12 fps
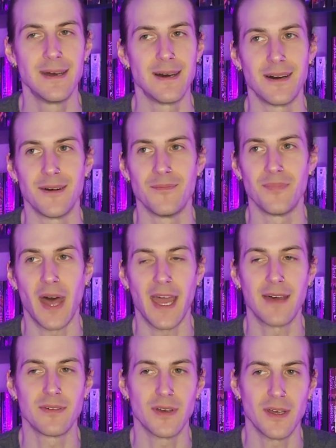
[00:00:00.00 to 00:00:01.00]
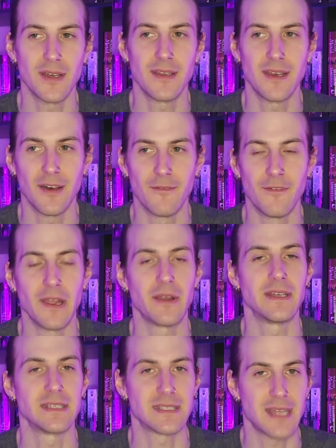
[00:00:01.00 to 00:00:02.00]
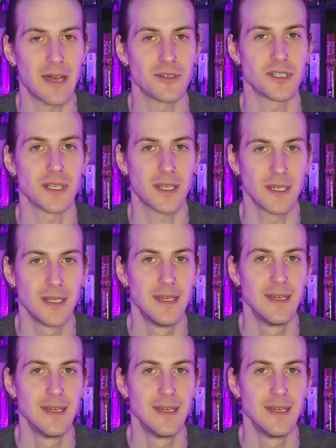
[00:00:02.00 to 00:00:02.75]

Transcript: I have a very nostalgic